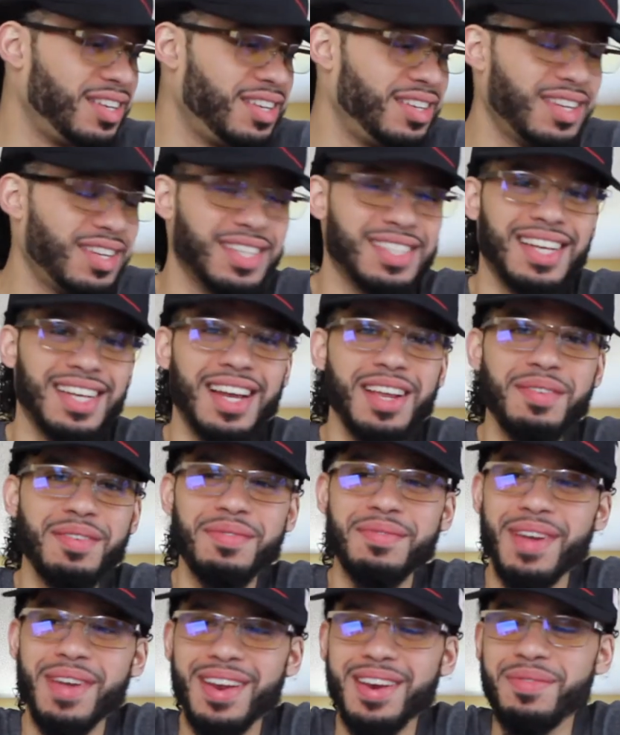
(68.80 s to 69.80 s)
does
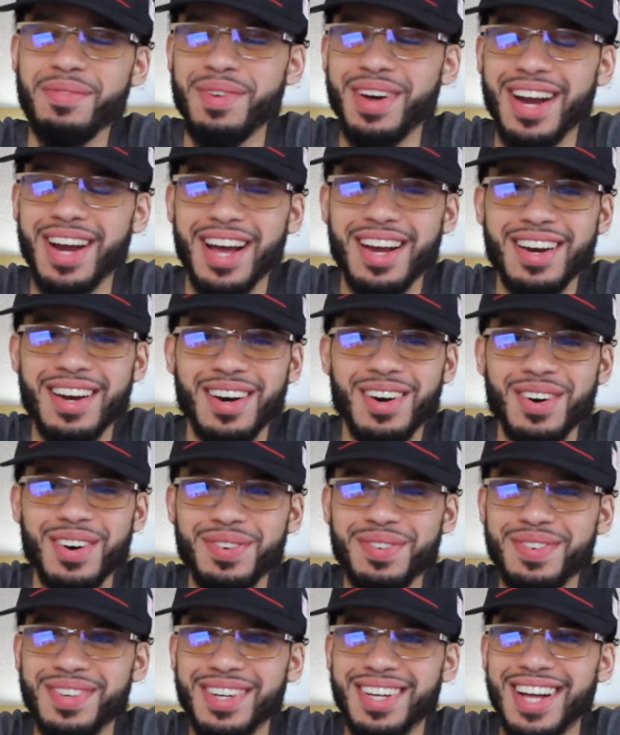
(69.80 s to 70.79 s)
anyone I
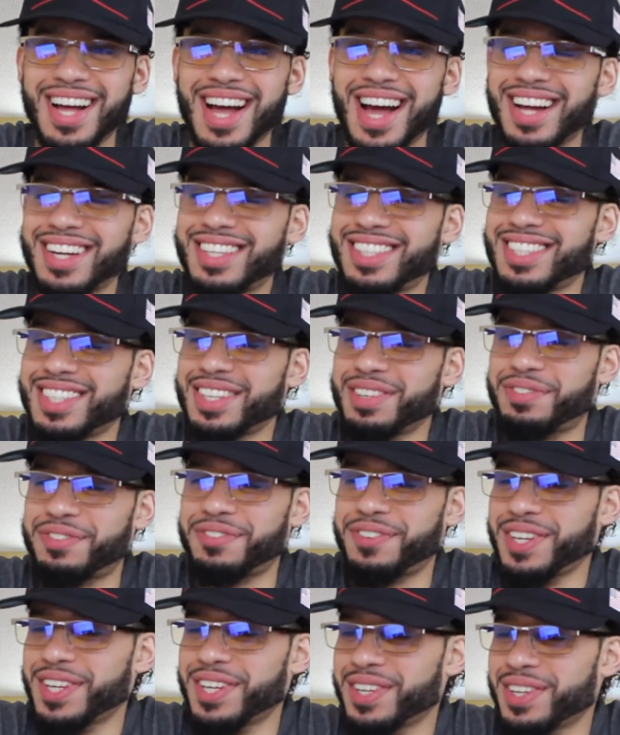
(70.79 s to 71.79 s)
know actually
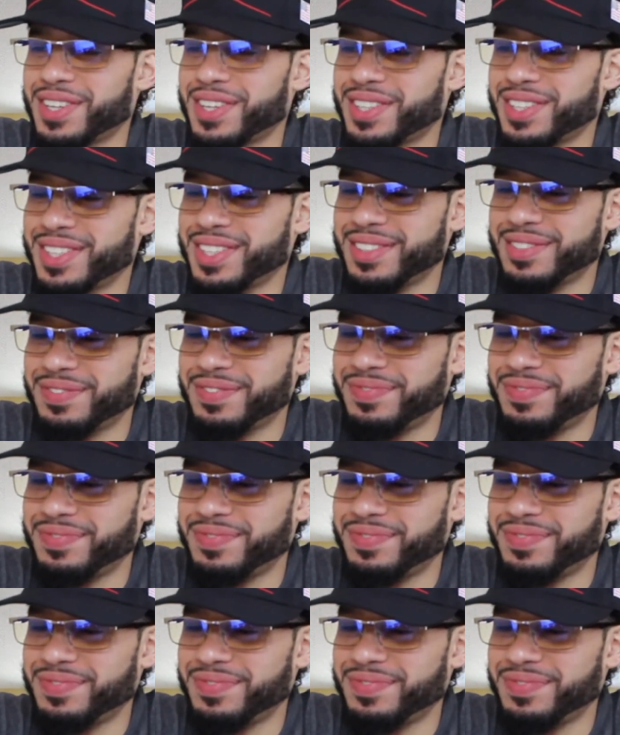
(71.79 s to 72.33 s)
feel